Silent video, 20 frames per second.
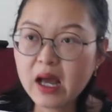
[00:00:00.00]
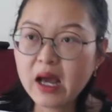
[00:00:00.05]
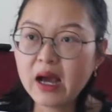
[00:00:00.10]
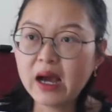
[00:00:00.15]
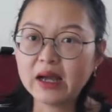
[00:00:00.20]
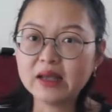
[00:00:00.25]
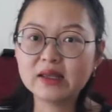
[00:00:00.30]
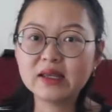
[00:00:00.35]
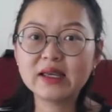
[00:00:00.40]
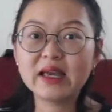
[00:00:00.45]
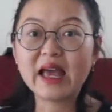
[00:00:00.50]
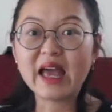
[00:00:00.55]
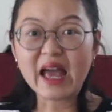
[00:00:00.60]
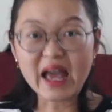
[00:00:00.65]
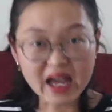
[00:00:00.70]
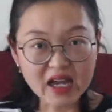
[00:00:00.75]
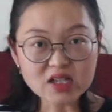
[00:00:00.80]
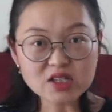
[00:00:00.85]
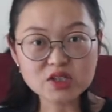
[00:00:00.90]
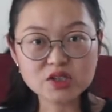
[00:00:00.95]
I think
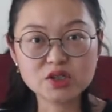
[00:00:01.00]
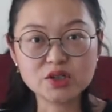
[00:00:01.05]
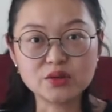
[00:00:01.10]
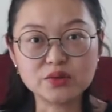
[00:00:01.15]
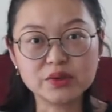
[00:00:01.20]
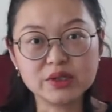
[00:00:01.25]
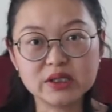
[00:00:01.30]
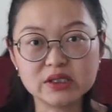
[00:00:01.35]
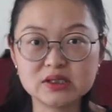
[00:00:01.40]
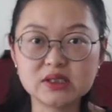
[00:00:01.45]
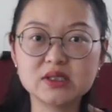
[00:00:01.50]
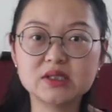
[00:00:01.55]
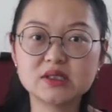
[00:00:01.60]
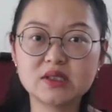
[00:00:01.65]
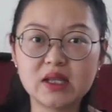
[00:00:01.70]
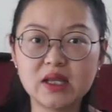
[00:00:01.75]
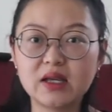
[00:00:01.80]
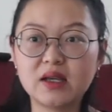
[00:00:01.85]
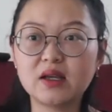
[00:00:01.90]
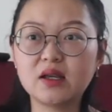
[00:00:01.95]
attitude is the
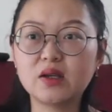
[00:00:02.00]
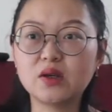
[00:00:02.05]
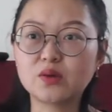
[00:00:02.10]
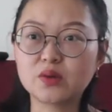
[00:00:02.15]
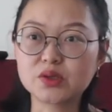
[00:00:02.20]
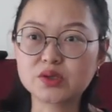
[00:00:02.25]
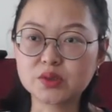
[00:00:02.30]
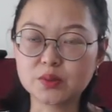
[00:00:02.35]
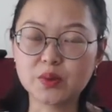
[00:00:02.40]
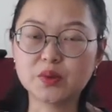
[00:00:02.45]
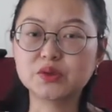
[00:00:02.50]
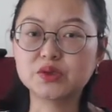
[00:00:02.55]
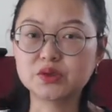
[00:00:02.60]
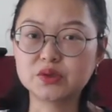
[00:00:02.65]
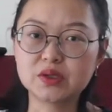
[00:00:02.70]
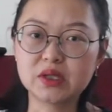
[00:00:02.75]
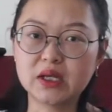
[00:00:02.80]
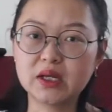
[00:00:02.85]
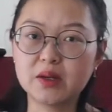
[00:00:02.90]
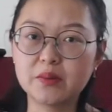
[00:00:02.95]
thing you're supposed to
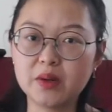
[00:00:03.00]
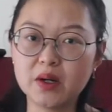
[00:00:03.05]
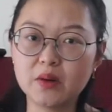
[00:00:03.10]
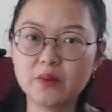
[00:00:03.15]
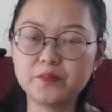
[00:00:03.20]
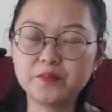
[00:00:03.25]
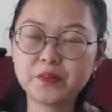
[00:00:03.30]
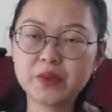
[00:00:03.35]
think about.